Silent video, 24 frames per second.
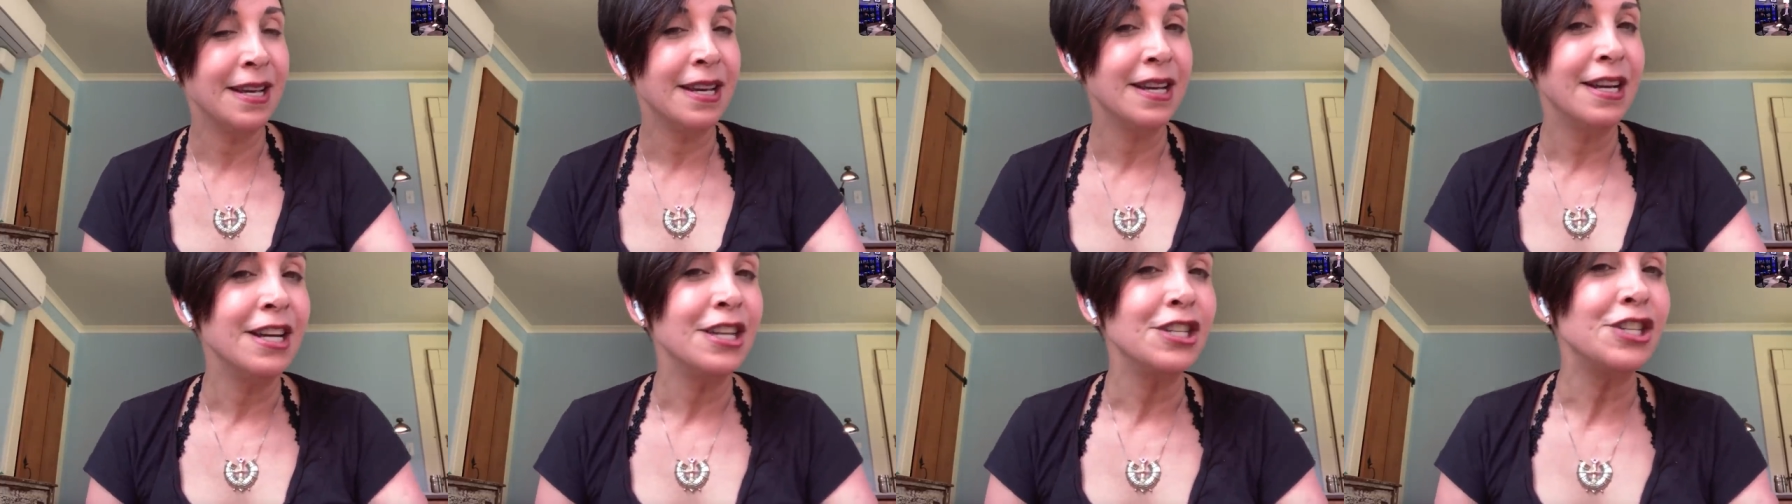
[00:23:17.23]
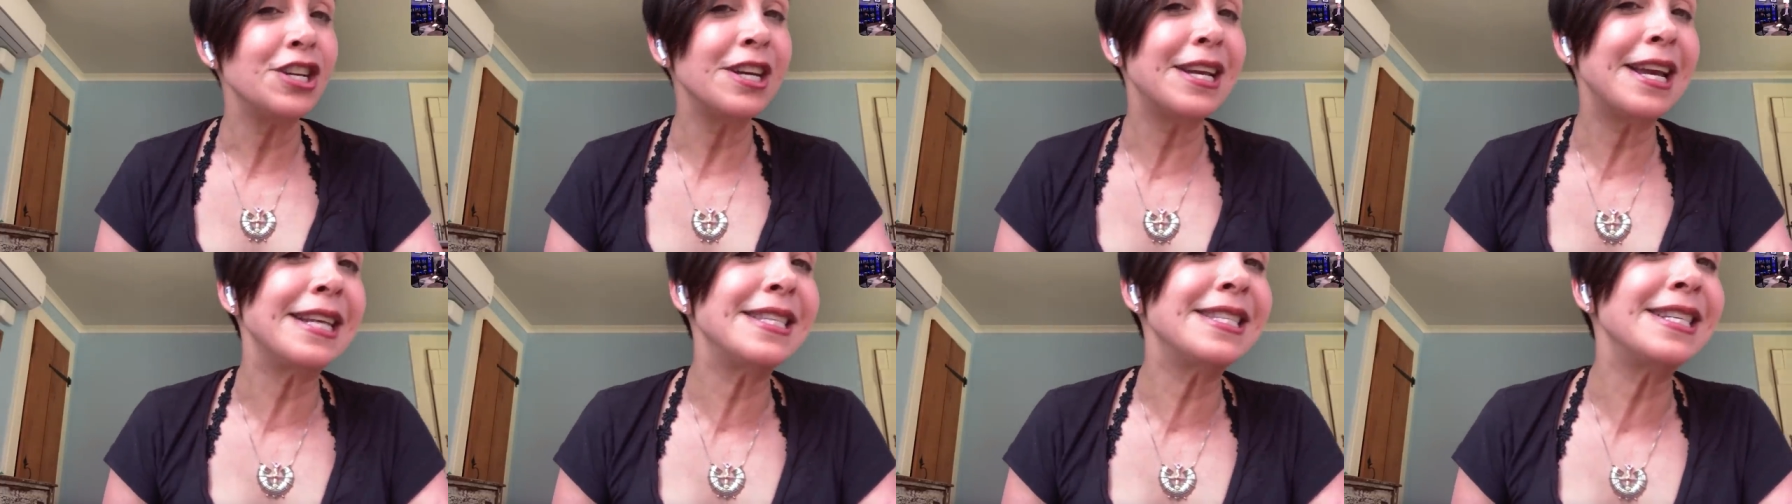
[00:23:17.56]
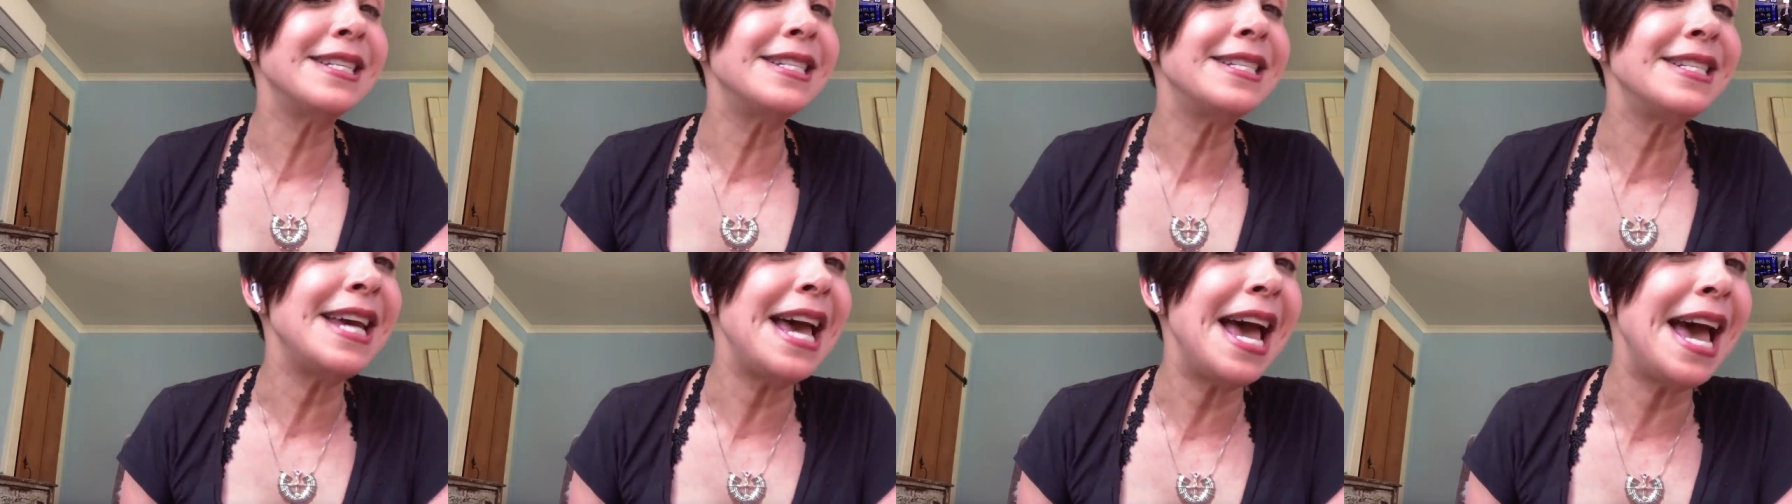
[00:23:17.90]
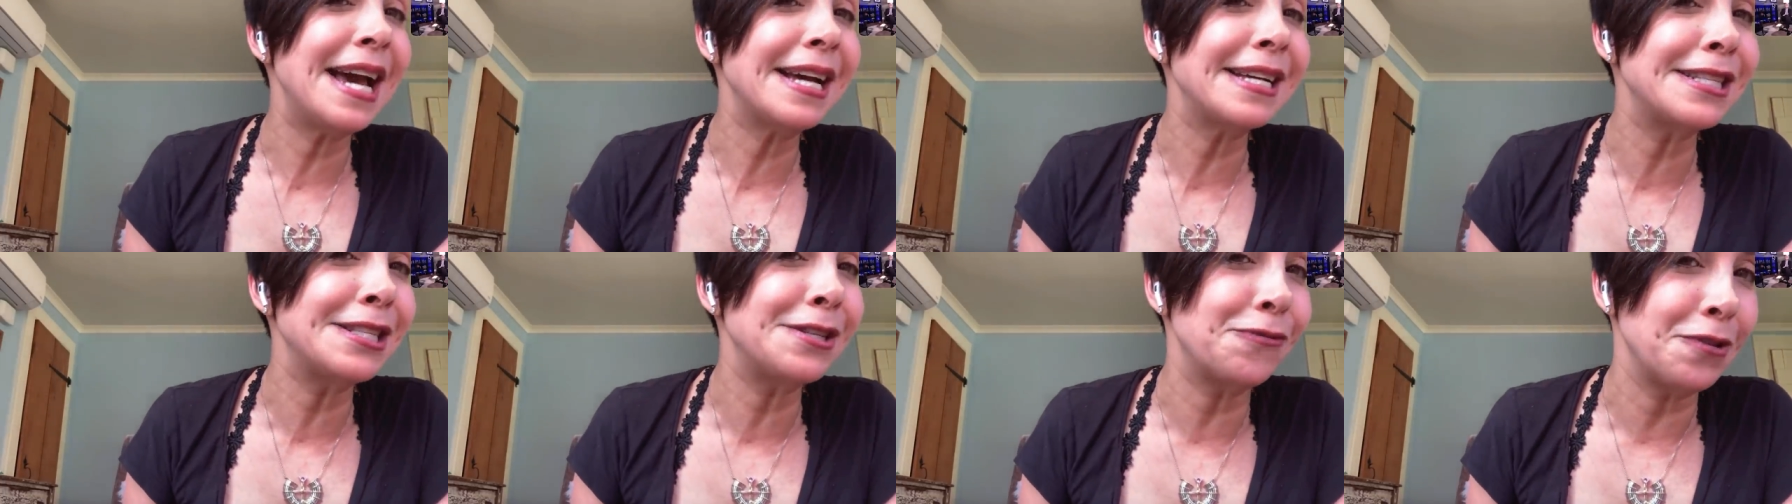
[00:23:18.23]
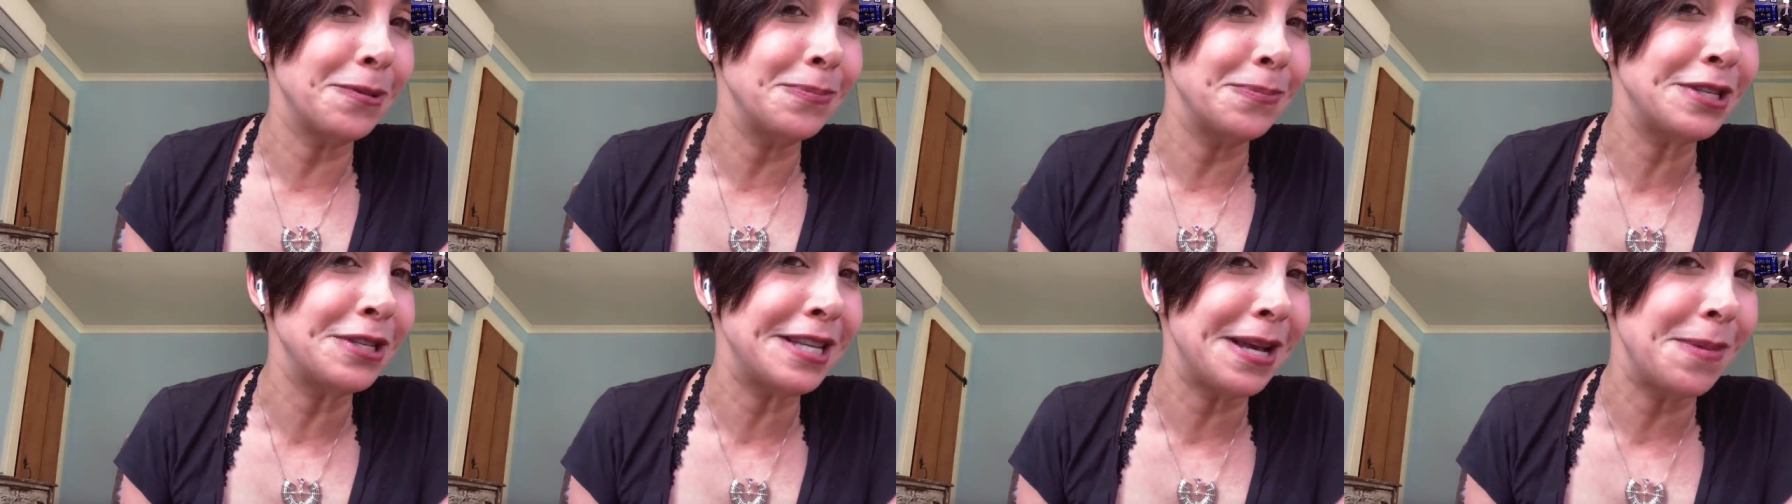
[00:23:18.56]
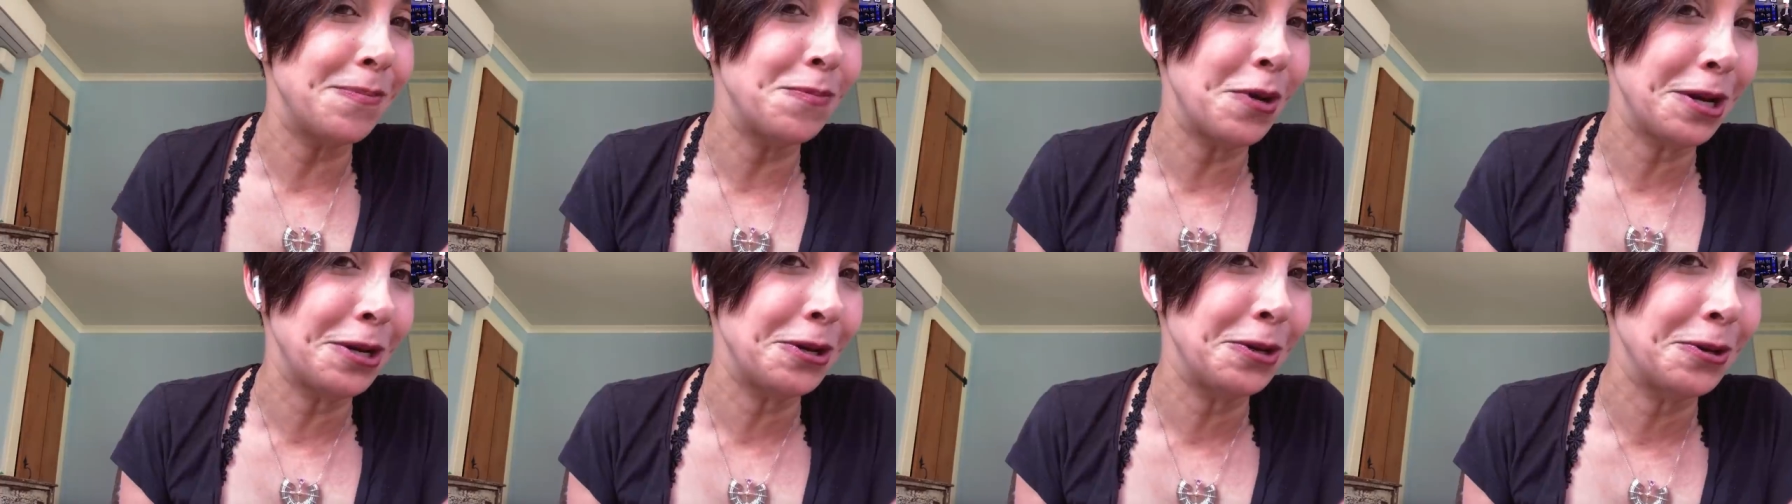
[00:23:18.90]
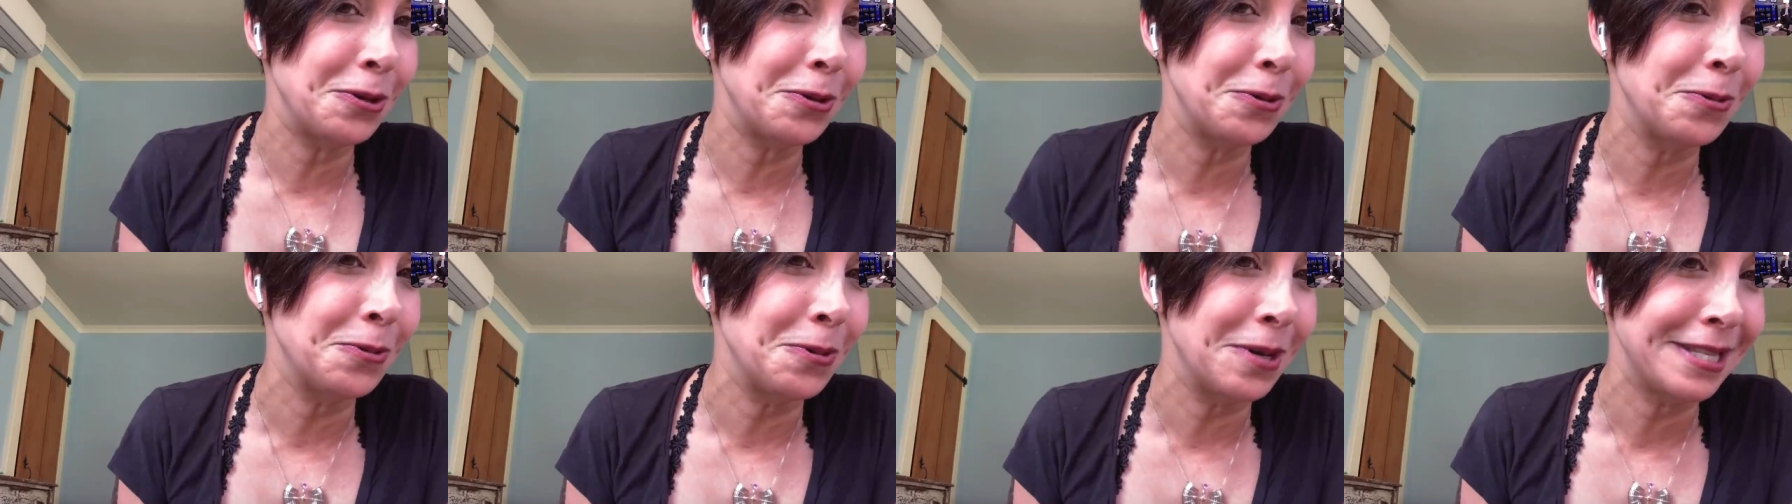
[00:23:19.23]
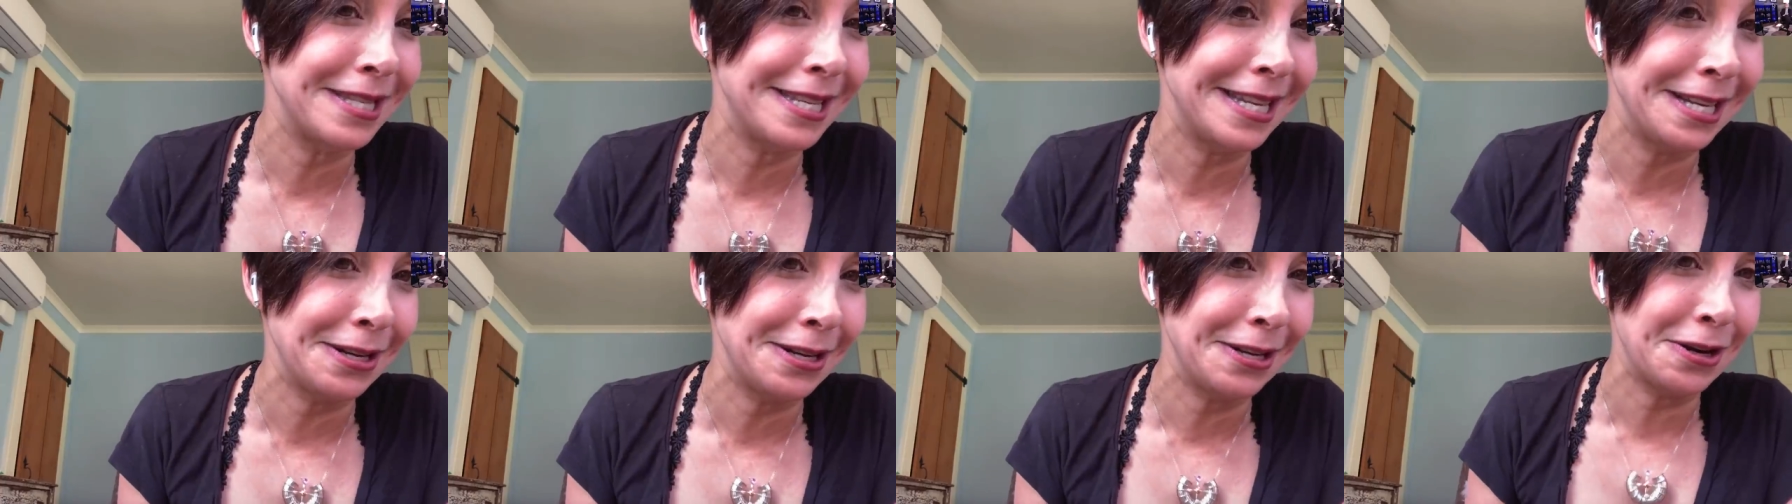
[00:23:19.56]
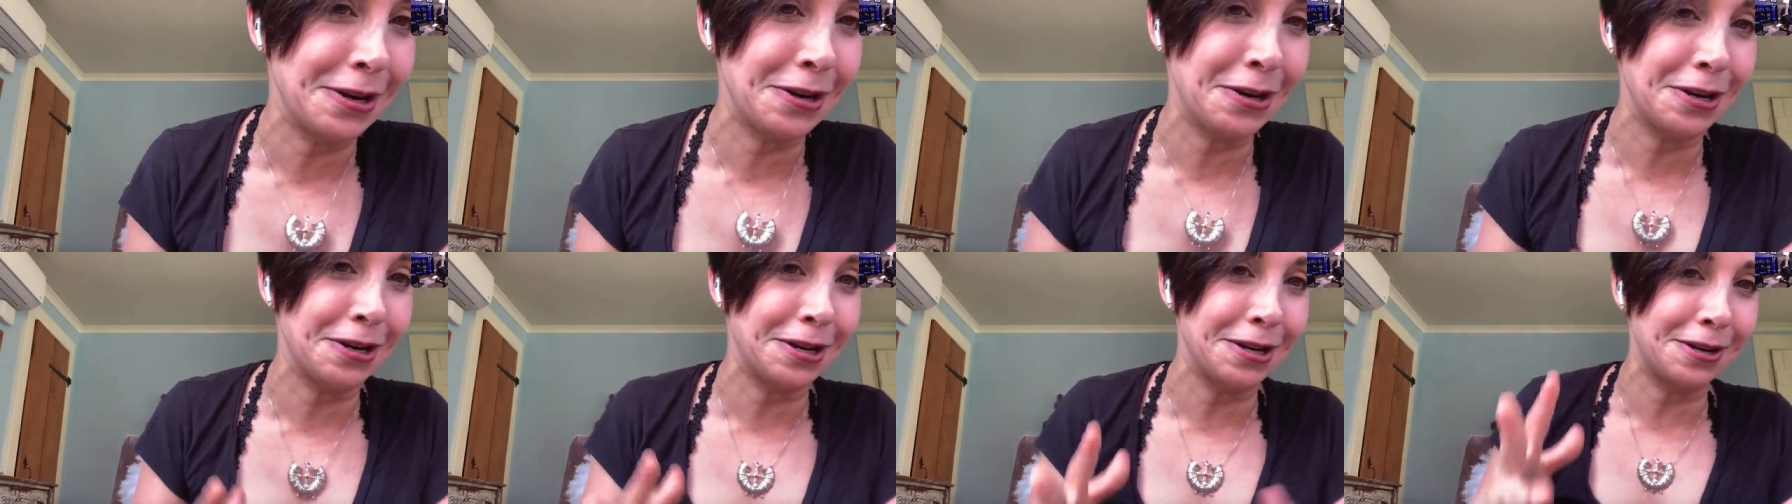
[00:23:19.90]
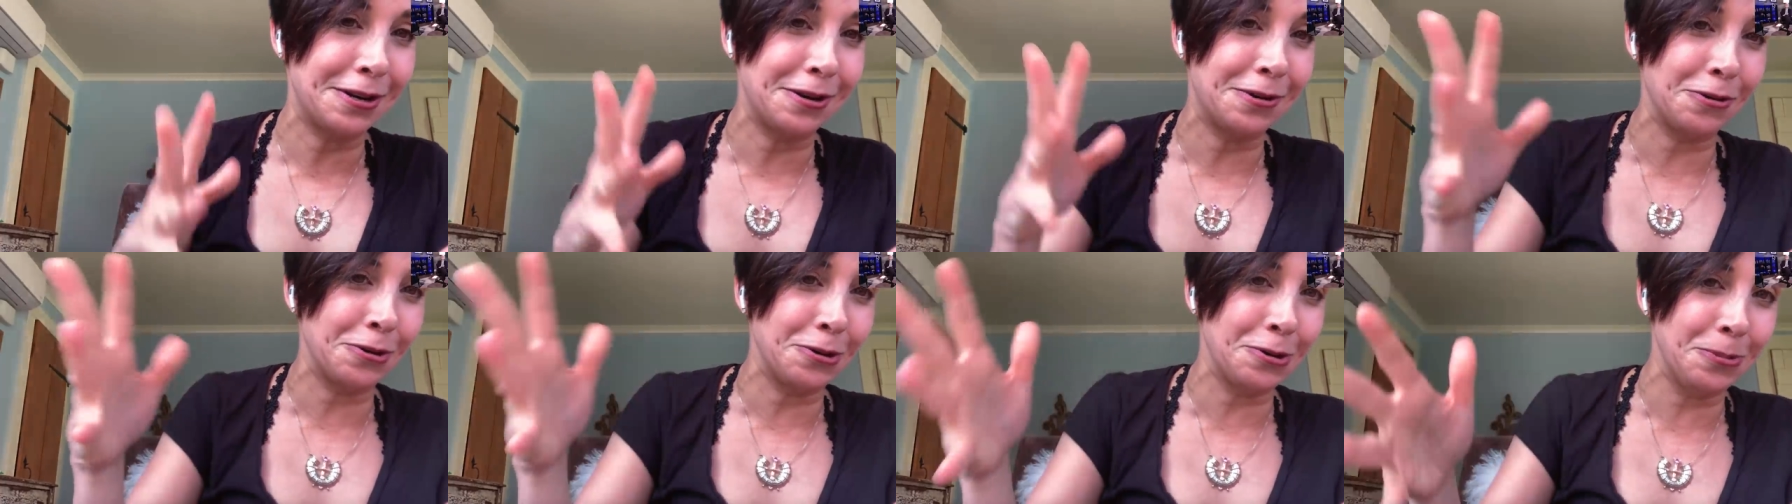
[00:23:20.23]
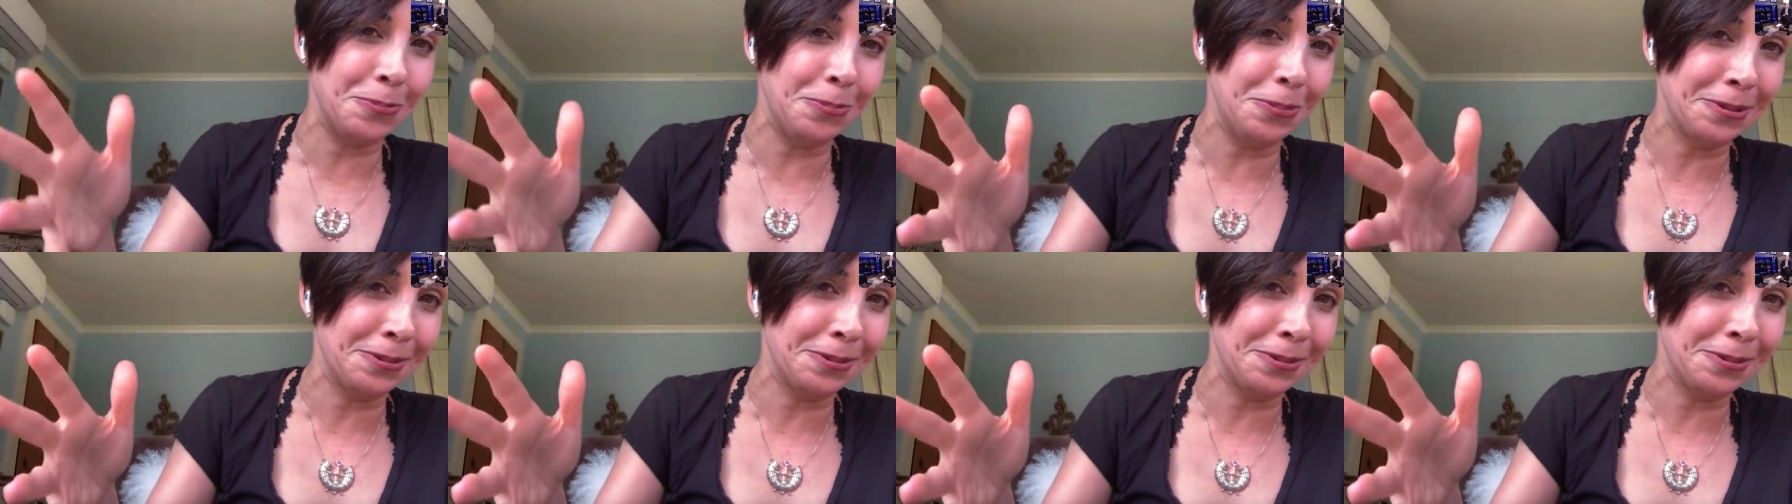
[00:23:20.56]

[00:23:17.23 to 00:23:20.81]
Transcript: She gets a text from someone who was in her group